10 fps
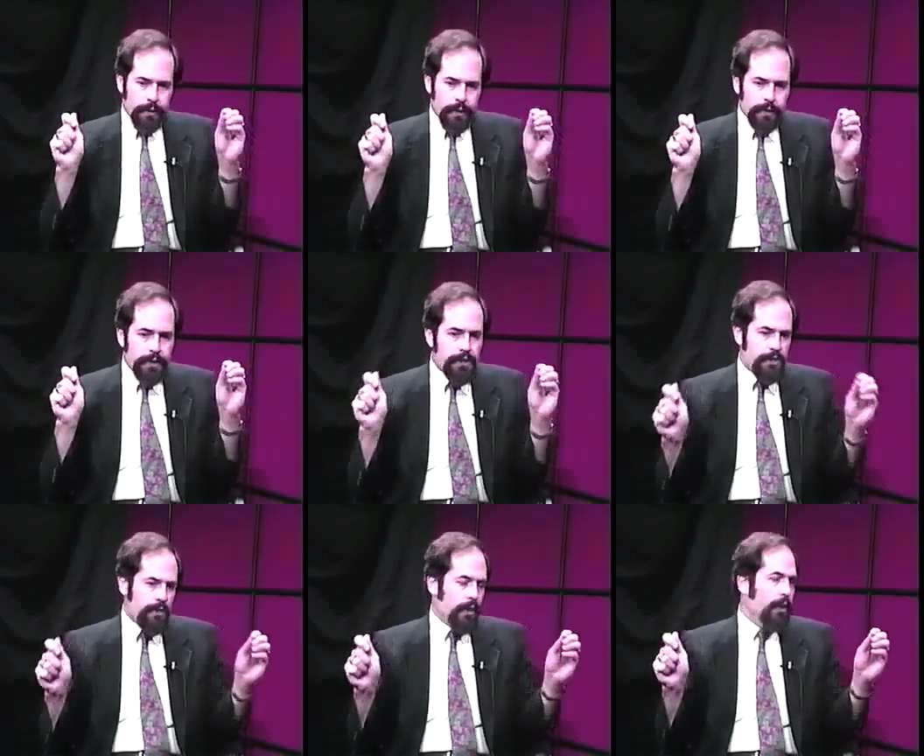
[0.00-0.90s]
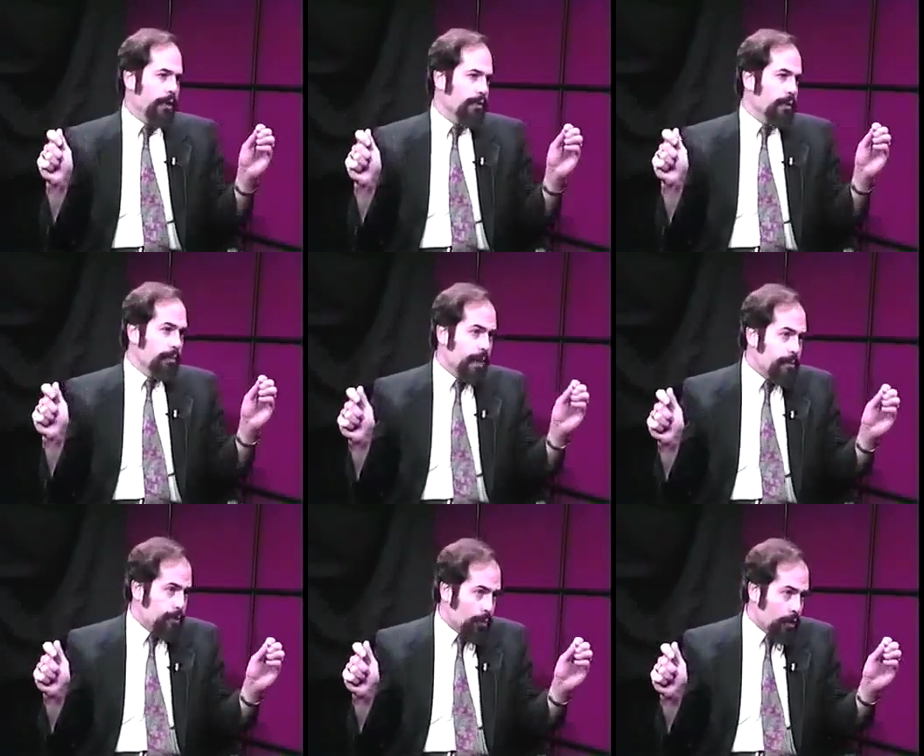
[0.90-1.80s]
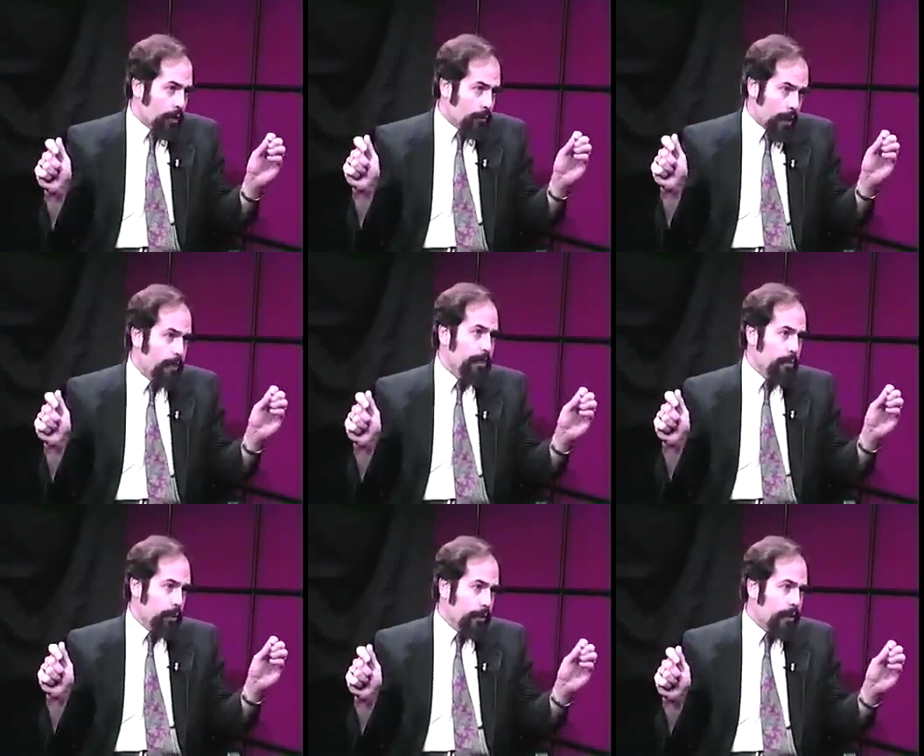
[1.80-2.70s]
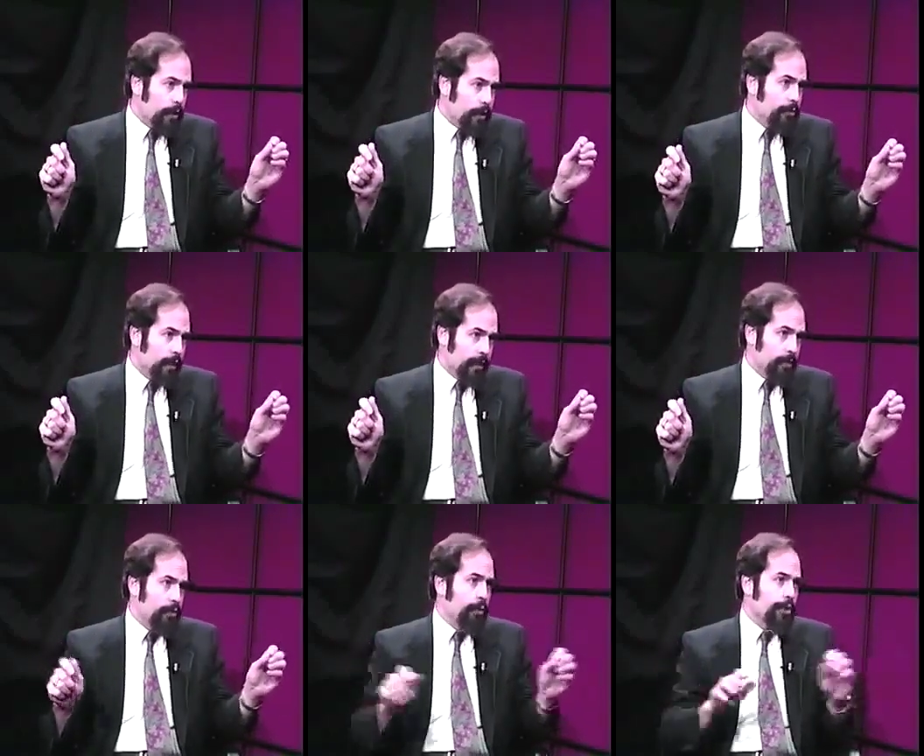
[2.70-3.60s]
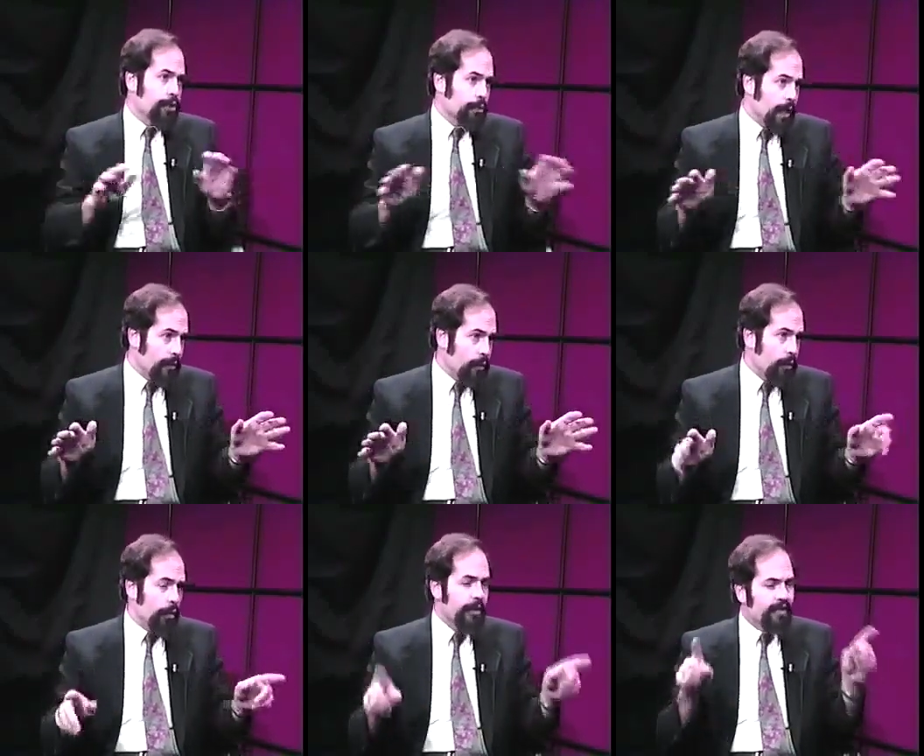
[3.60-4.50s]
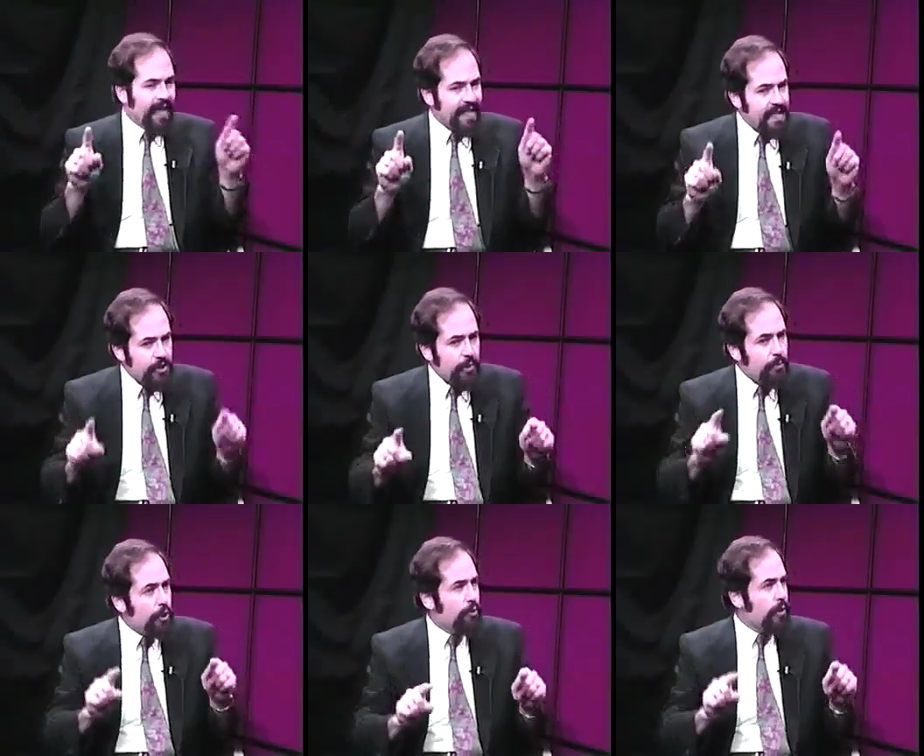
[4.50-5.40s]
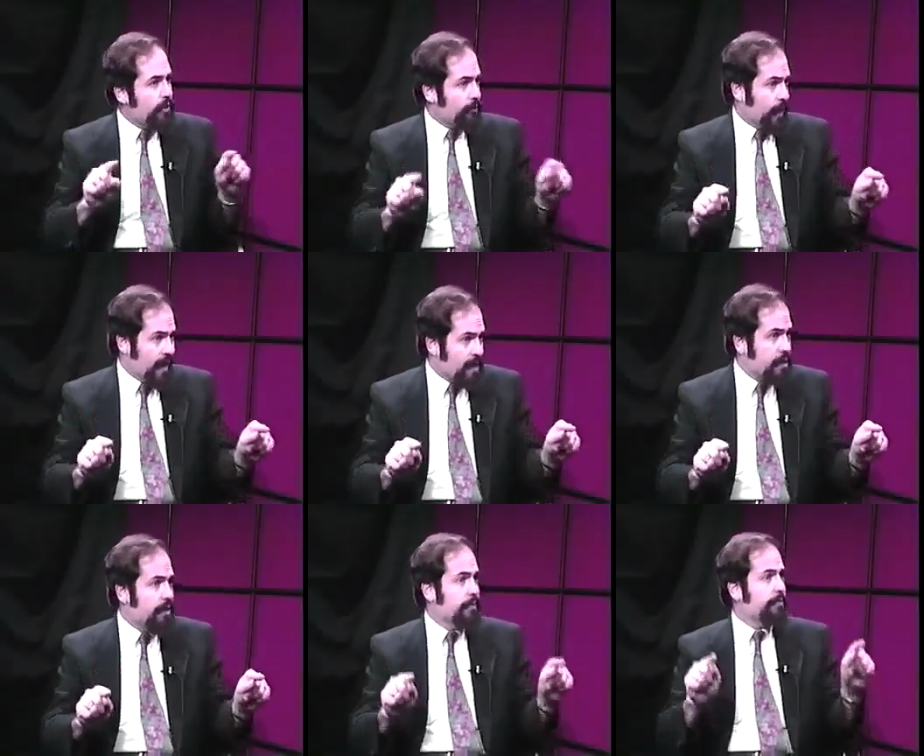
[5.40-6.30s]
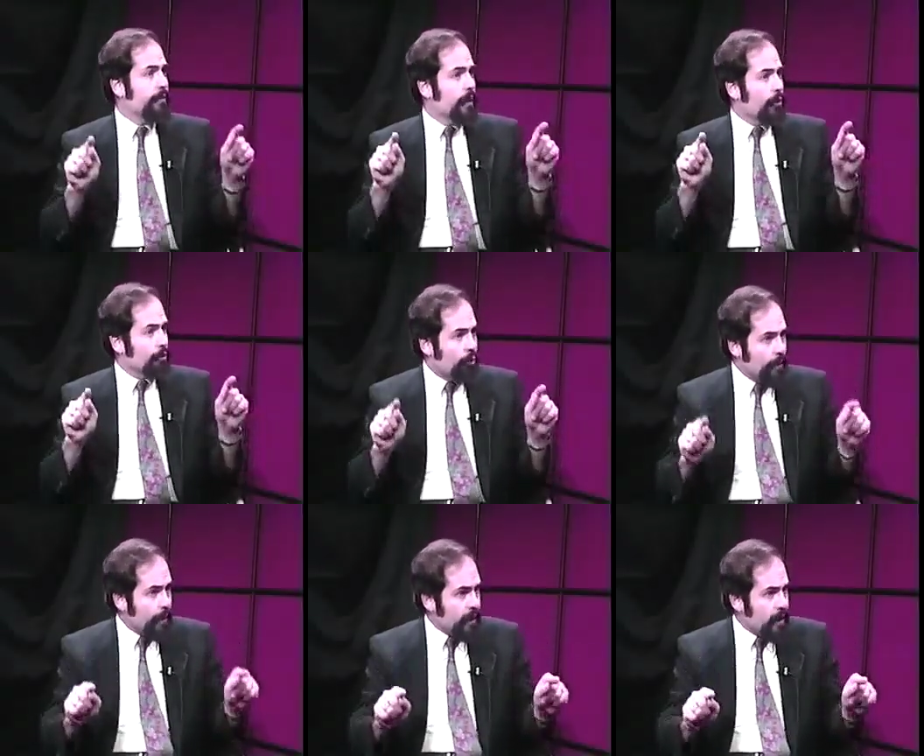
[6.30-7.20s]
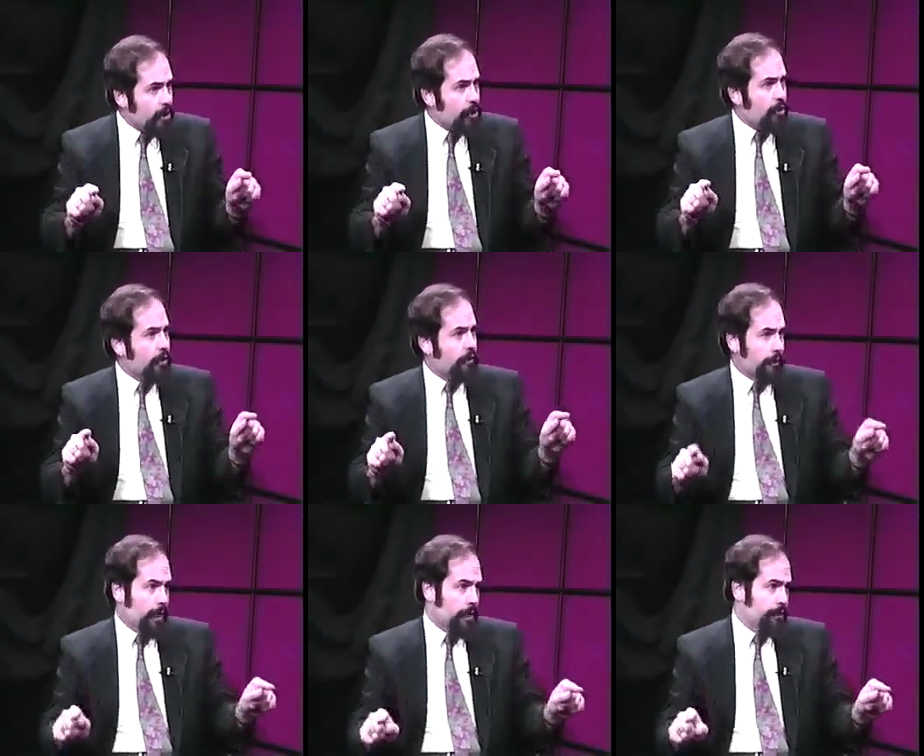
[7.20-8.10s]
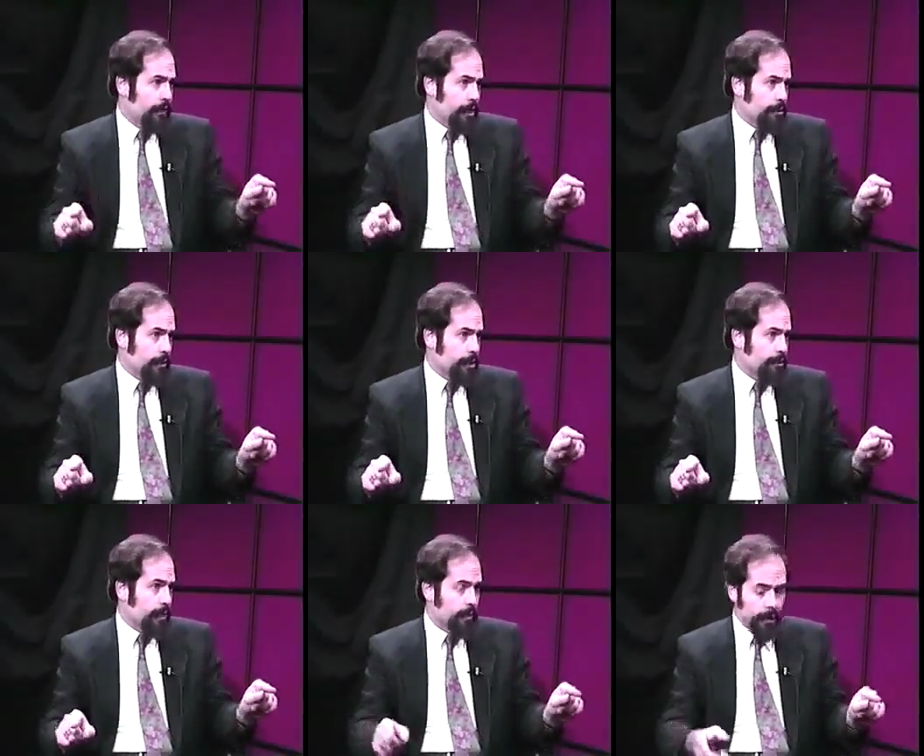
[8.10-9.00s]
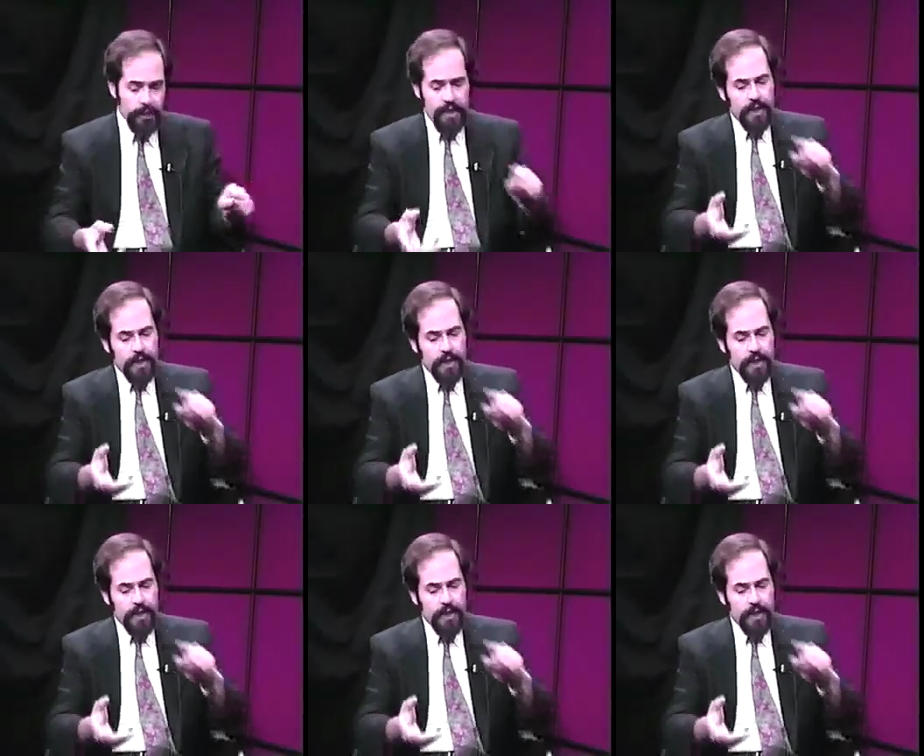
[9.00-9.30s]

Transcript: at least 100, perhaps more, probably more than 100 laboratories around the world have had some degree of positive replication of the Pons-Fleischmann experiment,